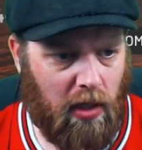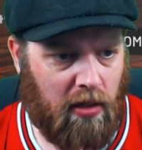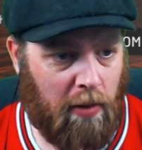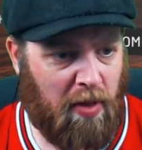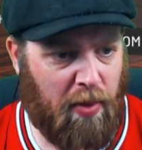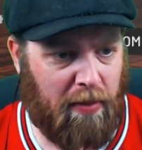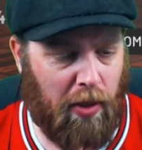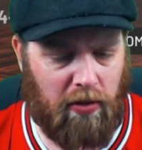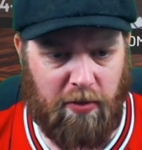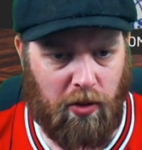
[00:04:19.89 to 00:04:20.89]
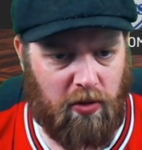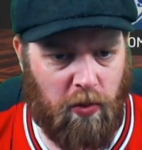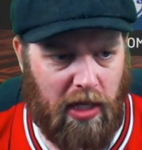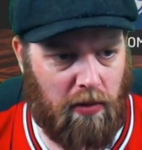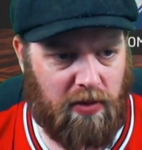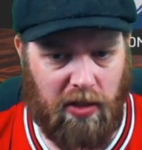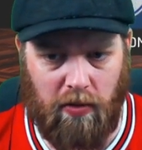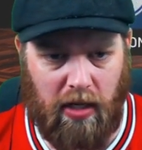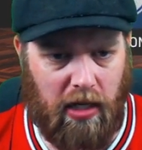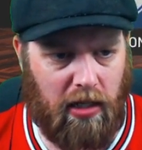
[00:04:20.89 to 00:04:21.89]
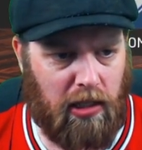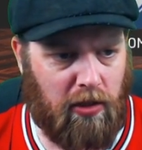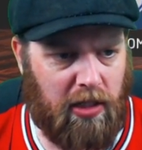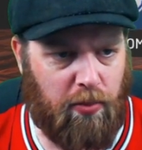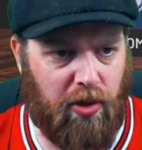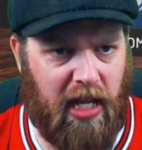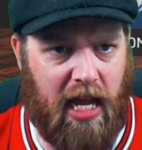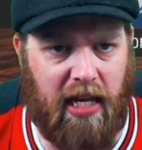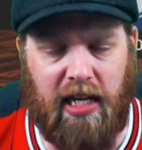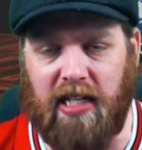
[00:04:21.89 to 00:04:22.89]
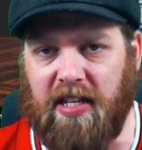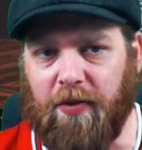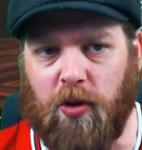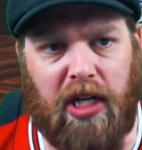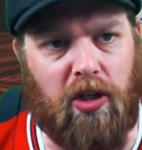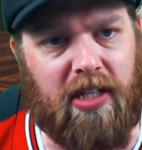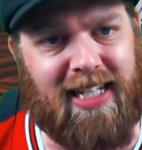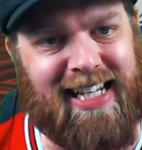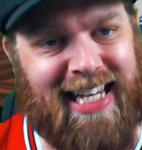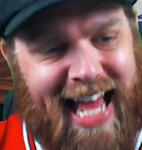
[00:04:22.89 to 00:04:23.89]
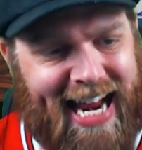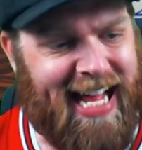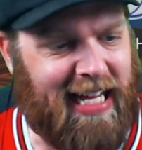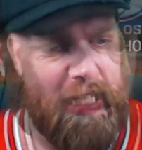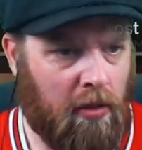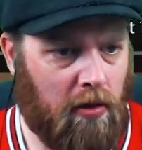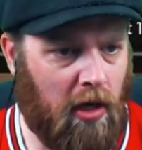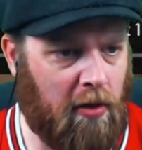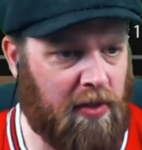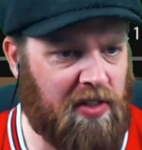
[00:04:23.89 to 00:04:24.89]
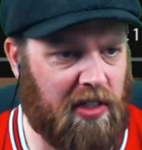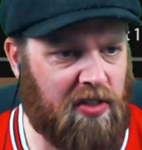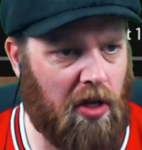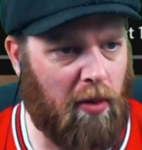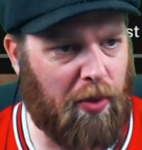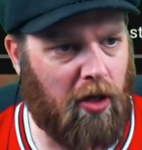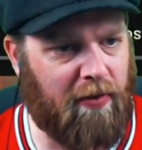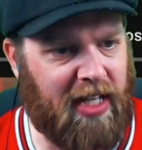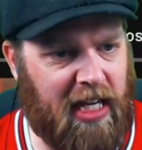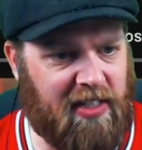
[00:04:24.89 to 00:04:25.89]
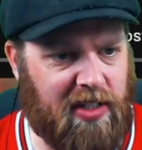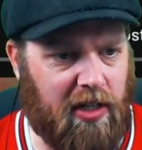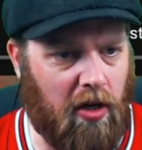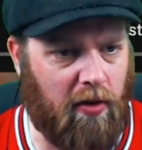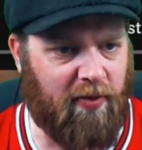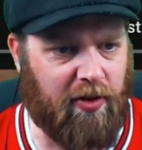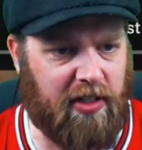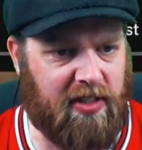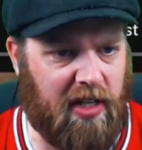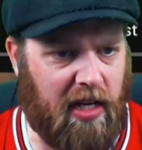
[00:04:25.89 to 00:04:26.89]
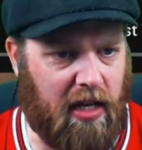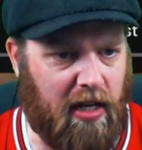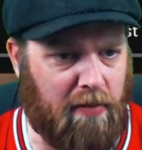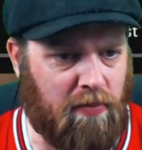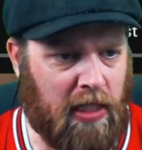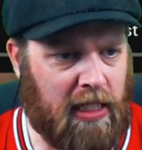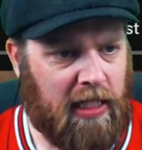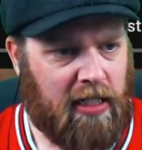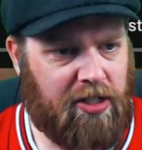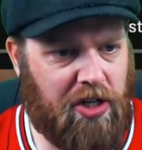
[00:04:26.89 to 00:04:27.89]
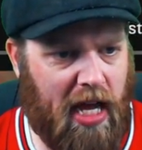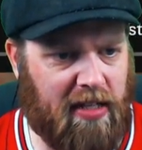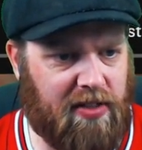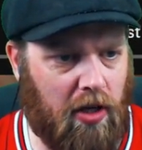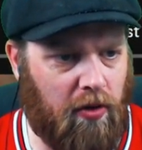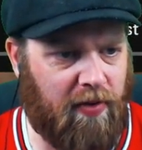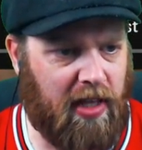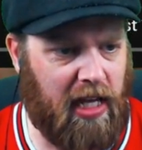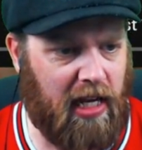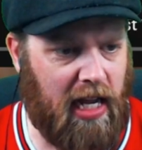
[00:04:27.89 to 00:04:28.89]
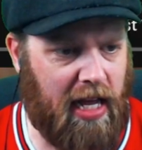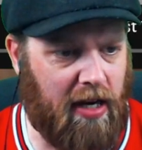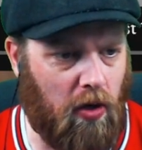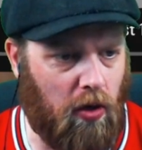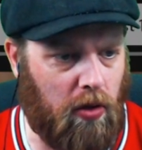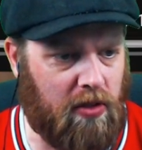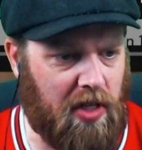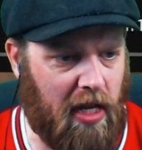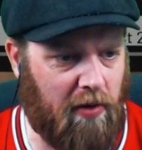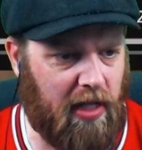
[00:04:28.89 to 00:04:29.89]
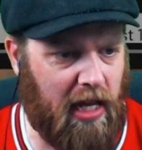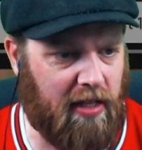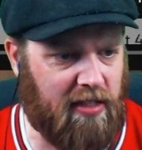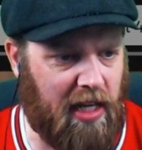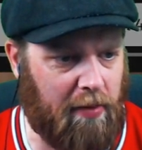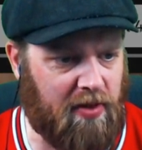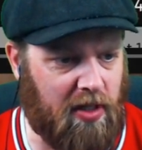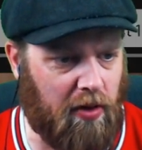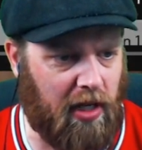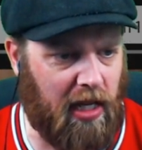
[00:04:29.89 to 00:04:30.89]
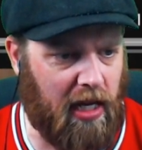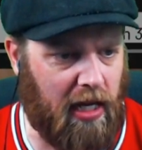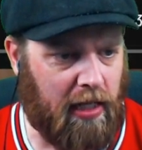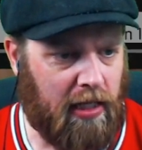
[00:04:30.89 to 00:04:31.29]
then we beat Baltimore as well. So looking pretty handy. Let's have a quick look at the ladder. Right, we sit top of the Eastern Conference, just over the Atlanta Hawks. How are the other teams doing here?